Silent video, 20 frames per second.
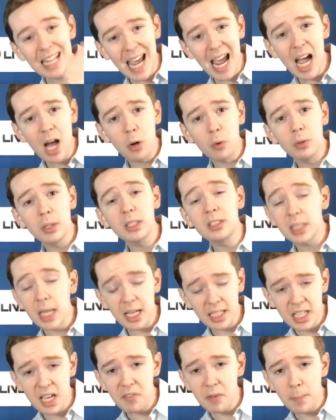Now, it's
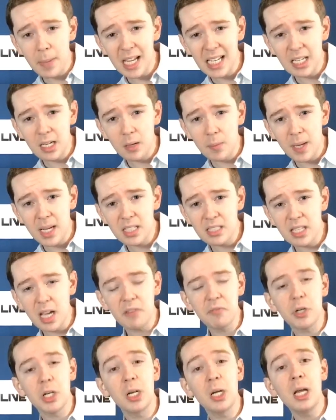got Kevin Bacon and Amanda
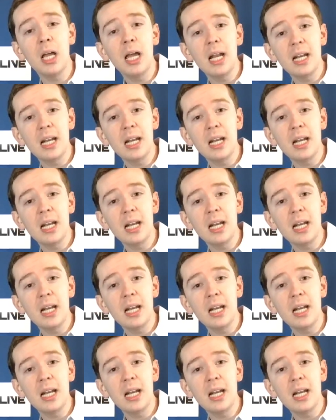Seyfried.